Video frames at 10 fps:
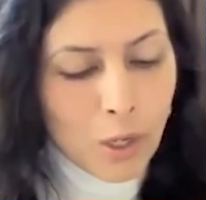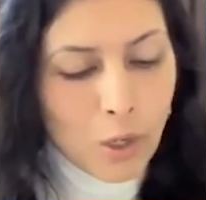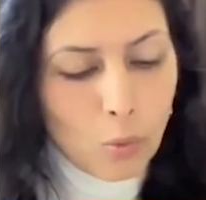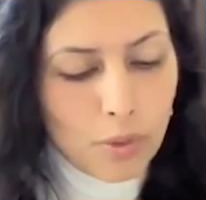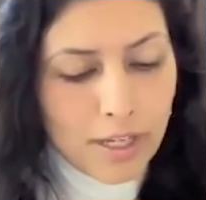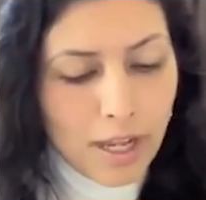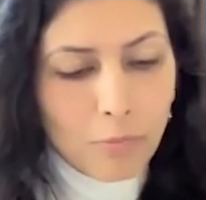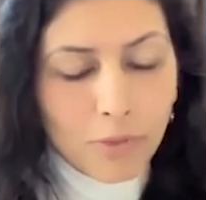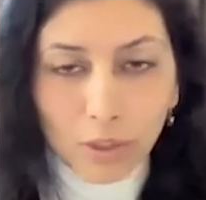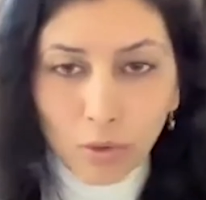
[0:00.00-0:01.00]
who would
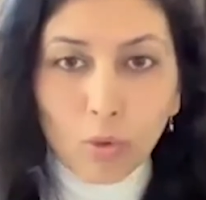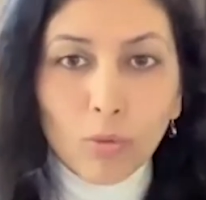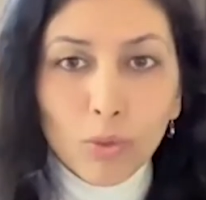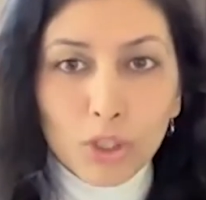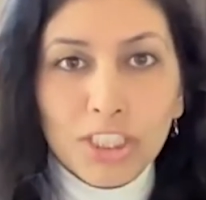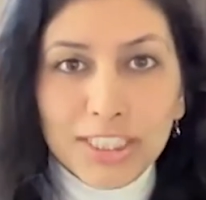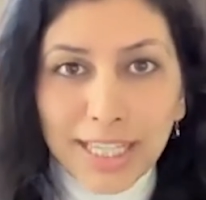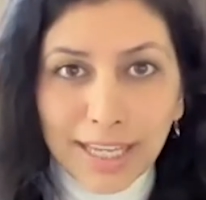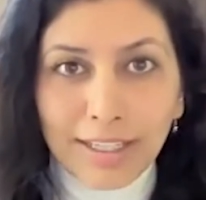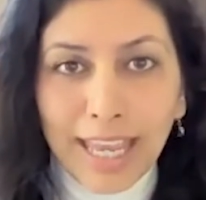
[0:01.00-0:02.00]
come with a goal, which is a
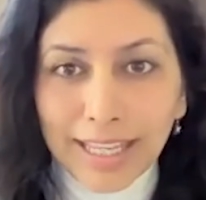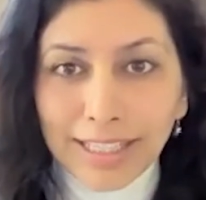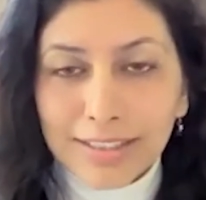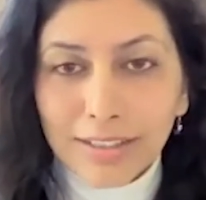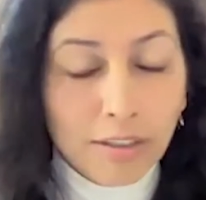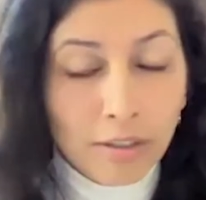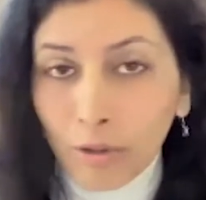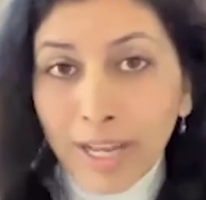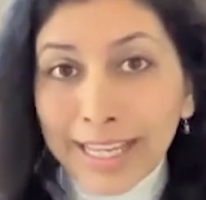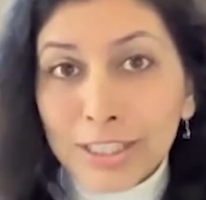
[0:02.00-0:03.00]
10x
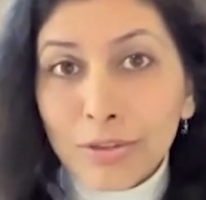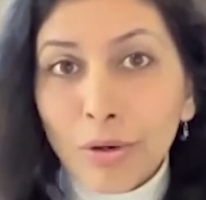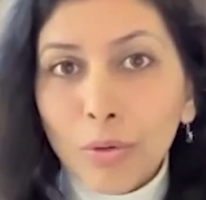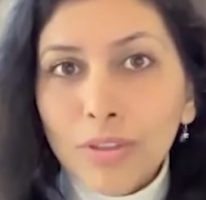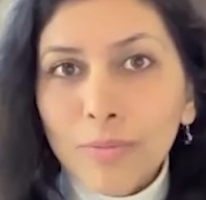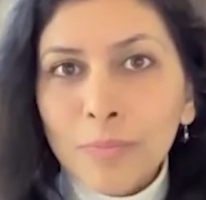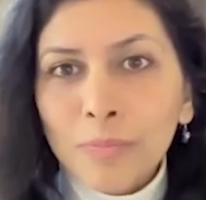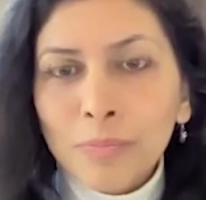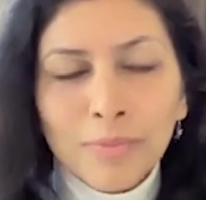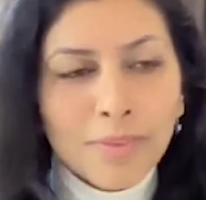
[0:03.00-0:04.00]
or X goal,
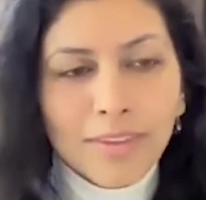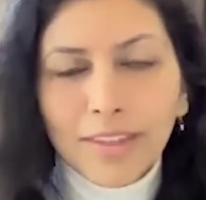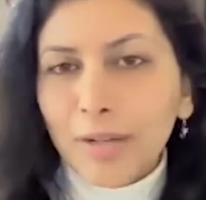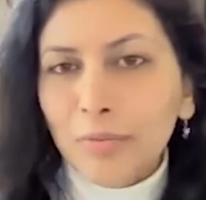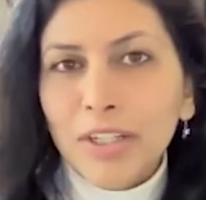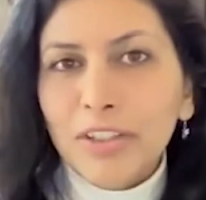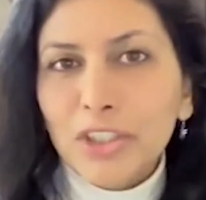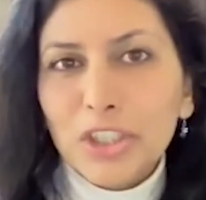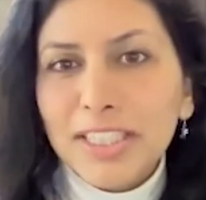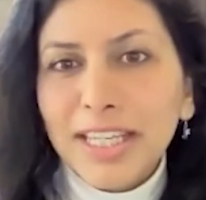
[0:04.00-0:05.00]
and we are
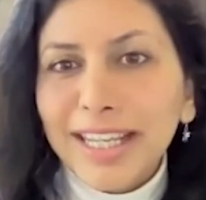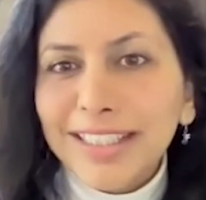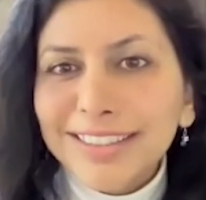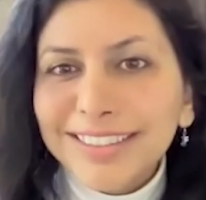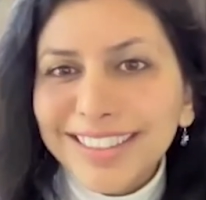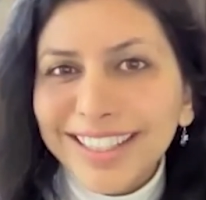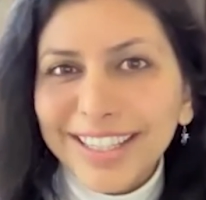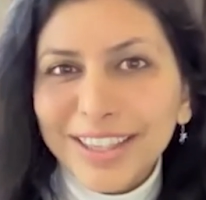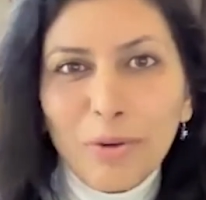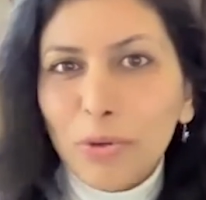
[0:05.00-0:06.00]
reaching 10x
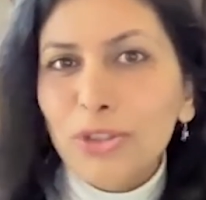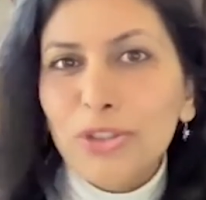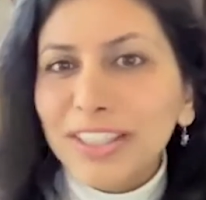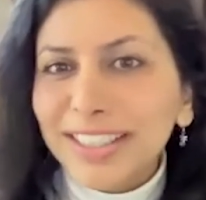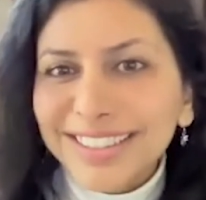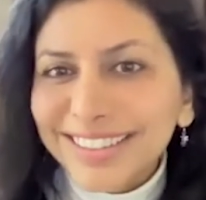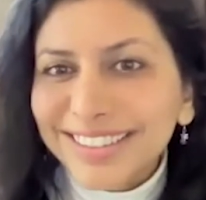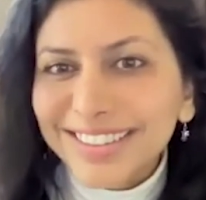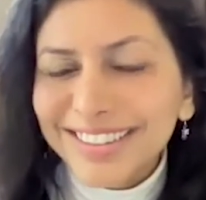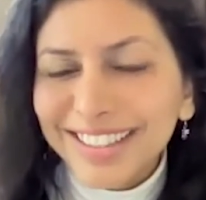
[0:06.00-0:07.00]
in the whole journey.
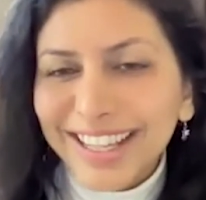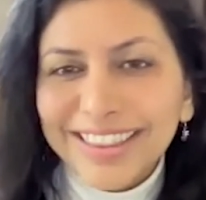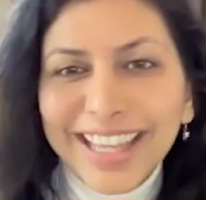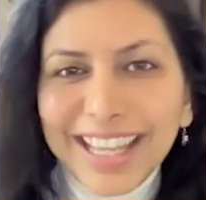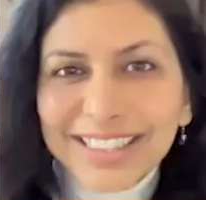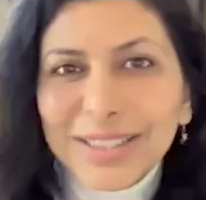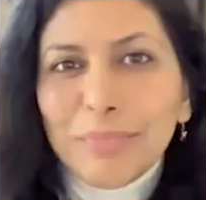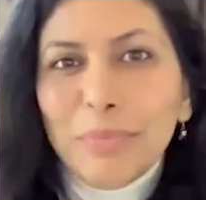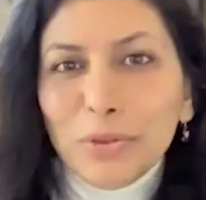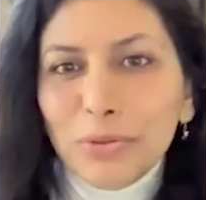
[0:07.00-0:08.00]
And that's the
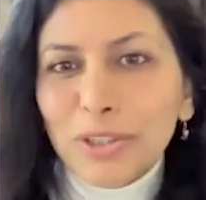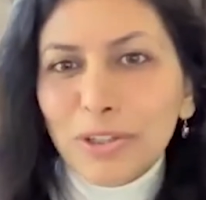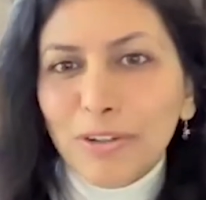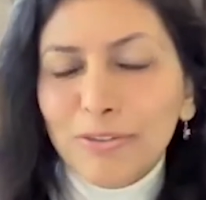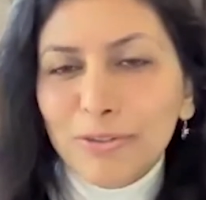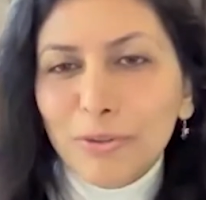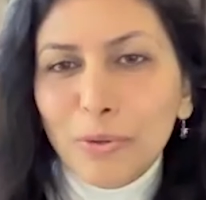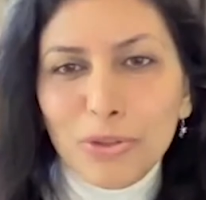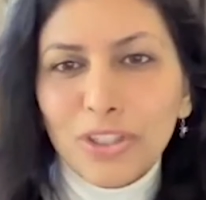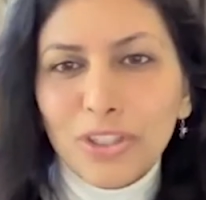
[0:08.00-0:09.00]
beauty of
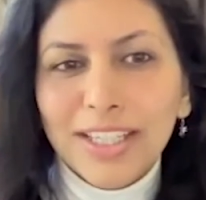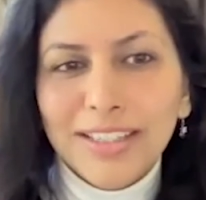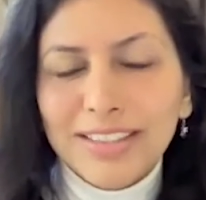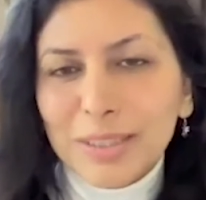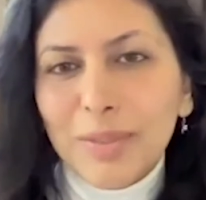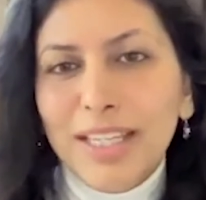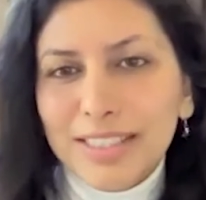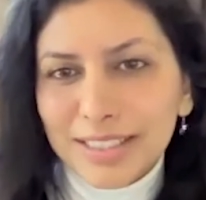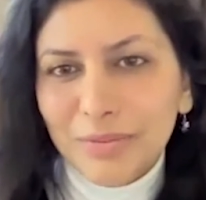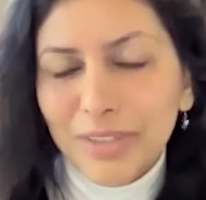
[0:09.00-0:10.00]
coaching and the
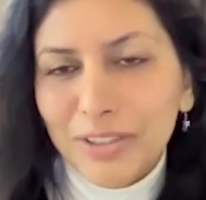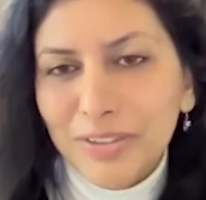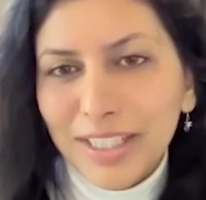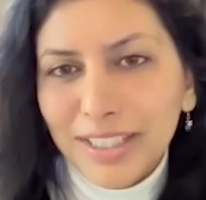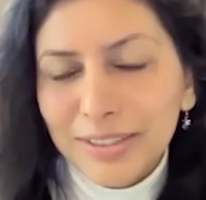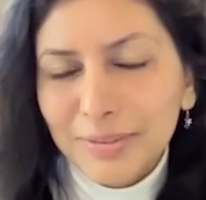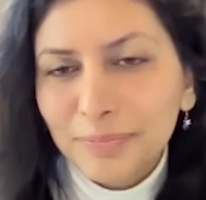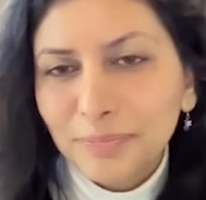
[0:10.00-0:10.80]
space that we create.